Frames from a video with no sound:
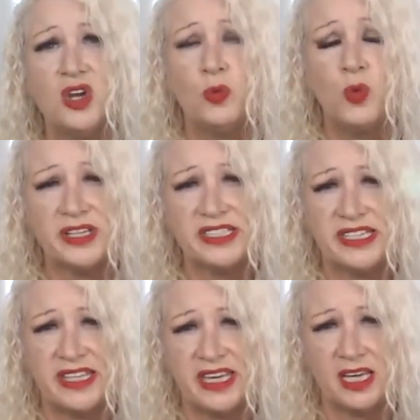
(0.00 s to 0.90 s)
want to
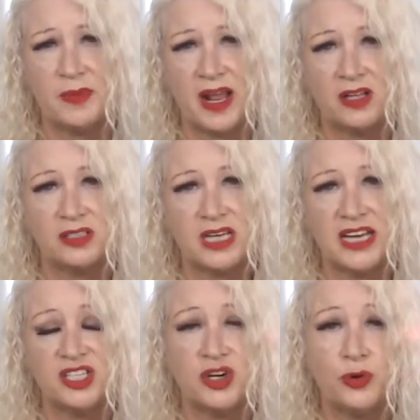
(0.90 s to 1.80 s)
think about
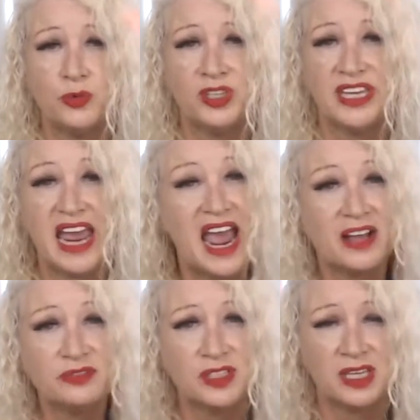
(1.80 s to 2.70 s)
and you don't really
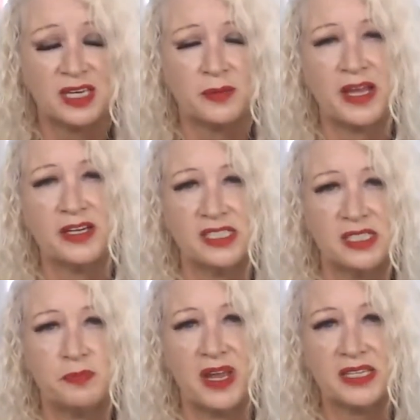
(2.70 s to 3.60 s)
have to think about, it's
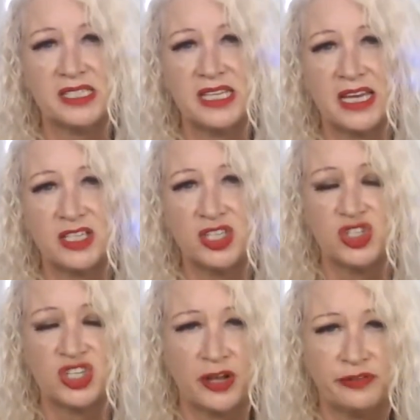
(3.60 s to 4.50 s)
best that you
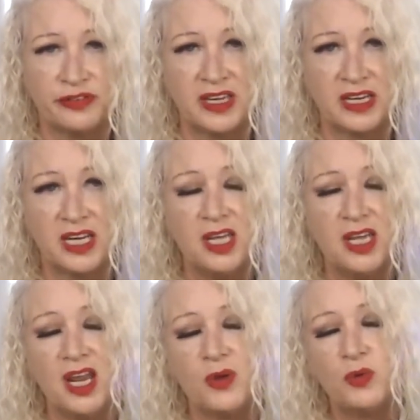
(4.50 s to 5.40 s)
shelf it.
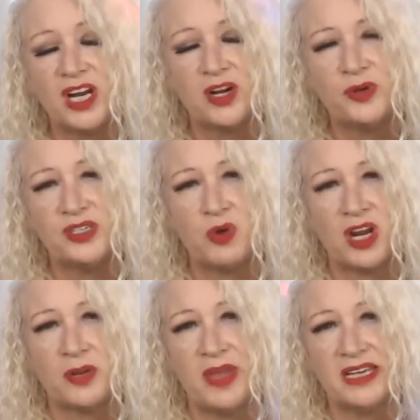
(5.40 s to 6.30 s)
What I always
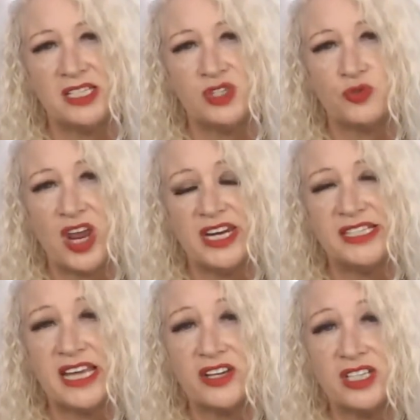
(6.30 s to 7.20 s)
recommend is write it
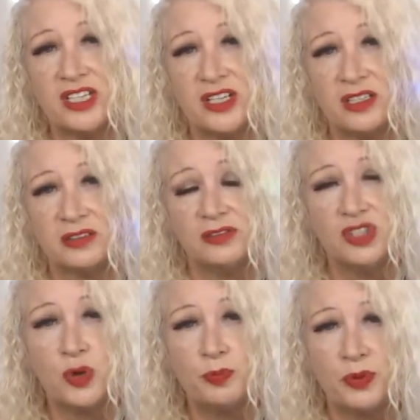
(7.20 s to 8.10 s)
down in a
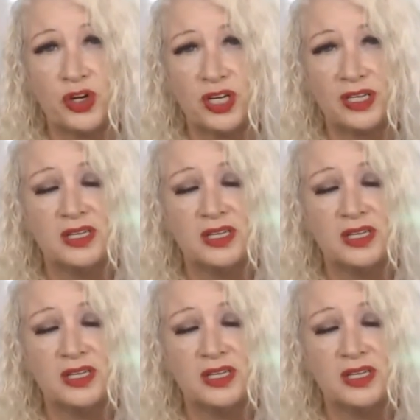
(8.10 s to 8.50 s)
notebook